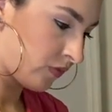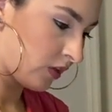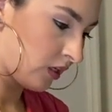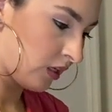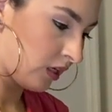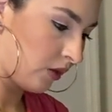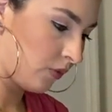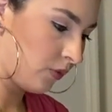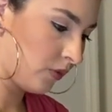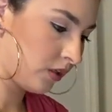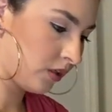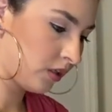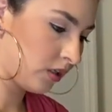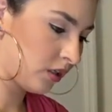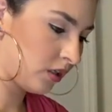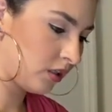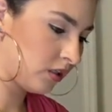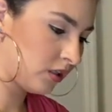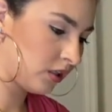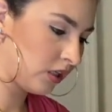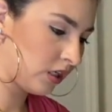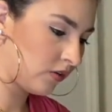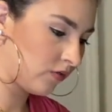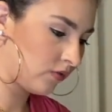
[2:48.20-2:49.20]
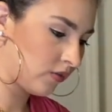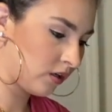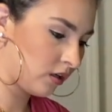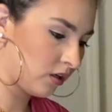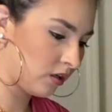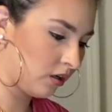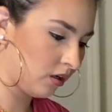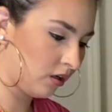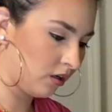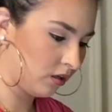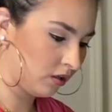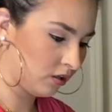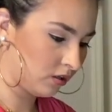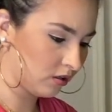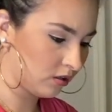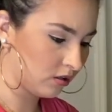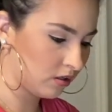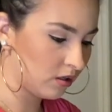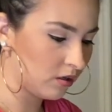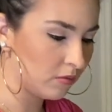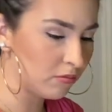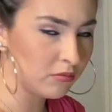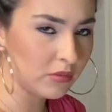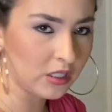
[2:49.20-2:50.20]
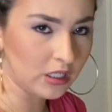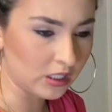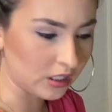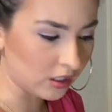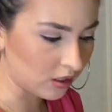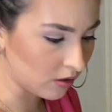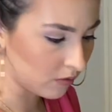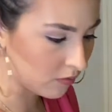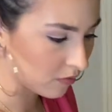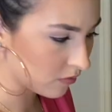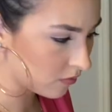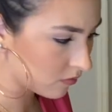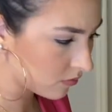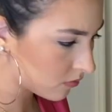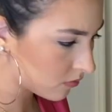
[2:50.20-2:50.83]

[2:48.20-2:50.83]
And we're gonna leave it in medium.